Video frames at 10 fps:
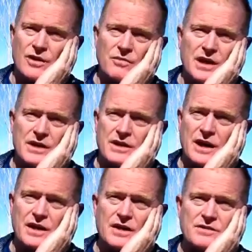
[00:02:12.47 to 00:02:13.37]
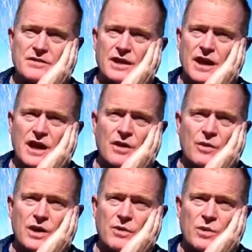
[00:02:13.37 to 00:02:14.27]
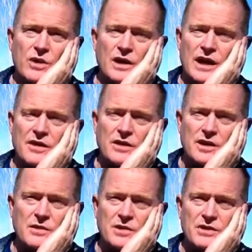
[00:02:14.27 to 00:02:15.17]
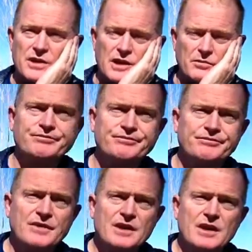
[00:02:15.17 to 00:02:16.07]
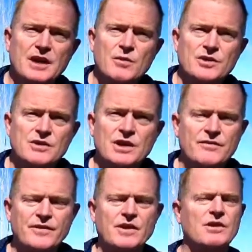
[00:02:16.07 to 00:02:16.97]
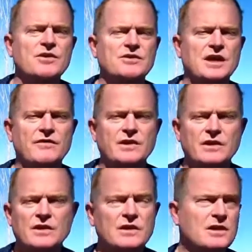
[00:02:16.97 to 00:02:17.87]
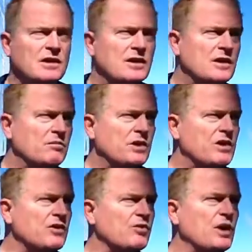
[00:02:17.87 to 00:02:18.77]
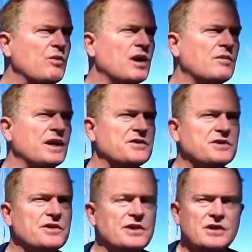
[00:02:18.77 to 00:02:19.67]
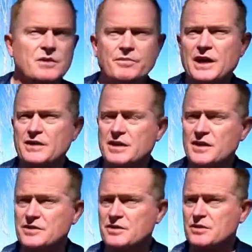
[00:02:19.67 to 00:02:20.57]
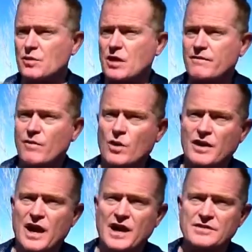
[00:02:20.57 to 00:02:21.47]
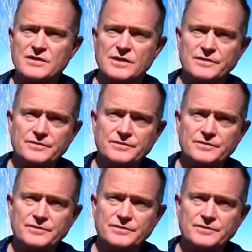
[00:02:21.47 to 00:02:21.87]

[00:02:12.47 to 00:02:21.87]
their mandate is that, hey, we're allowed to keep you dumb, and we're doing it for your own safety, because we want to make sure that you pay attention to our forecasts.